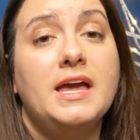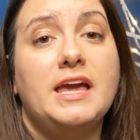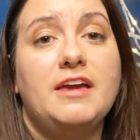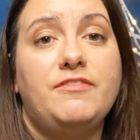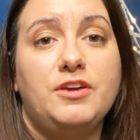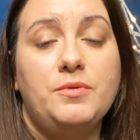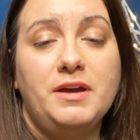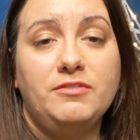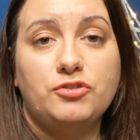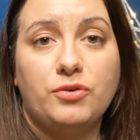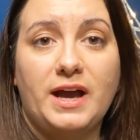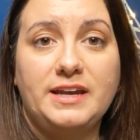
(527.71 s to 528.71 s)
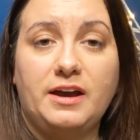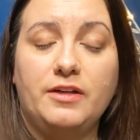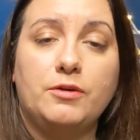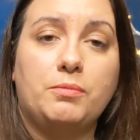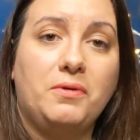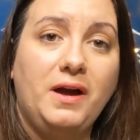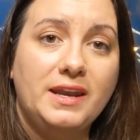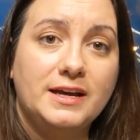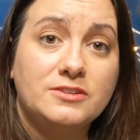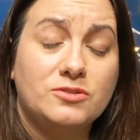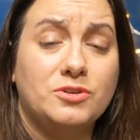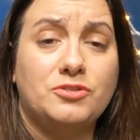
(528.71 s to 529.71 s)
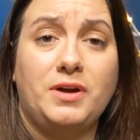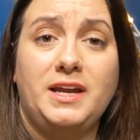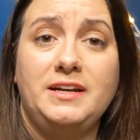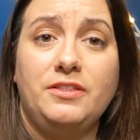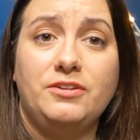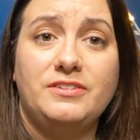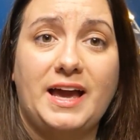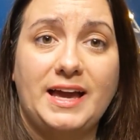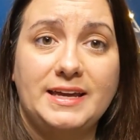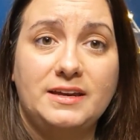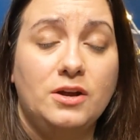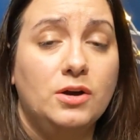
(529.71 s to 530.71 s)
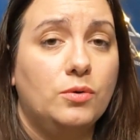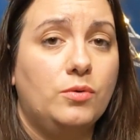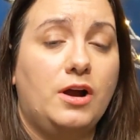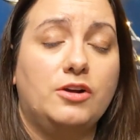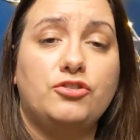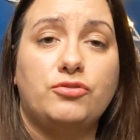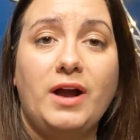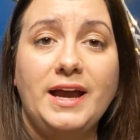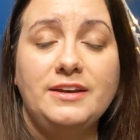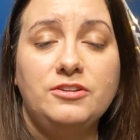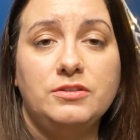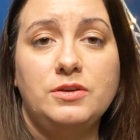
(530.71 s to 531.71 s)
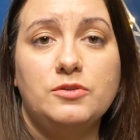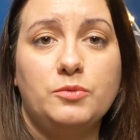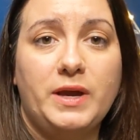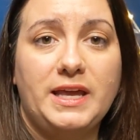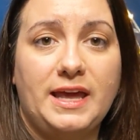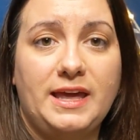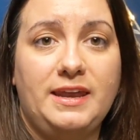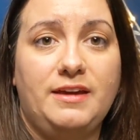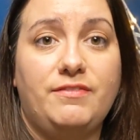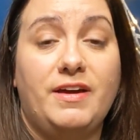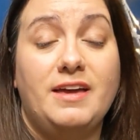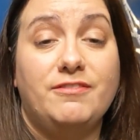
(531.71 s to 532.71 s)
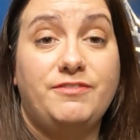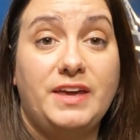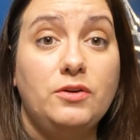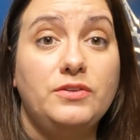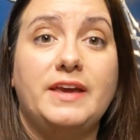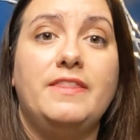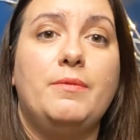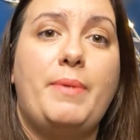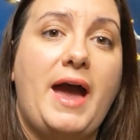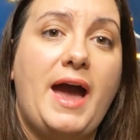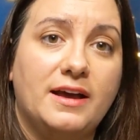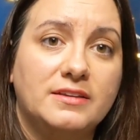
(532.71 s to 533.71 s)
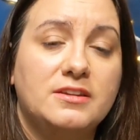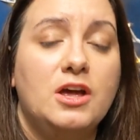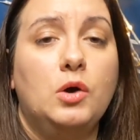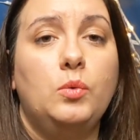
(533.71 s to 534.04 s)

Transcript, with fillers: if you have tried other products or tried another diet or are trying to lose weight and have failed in the past.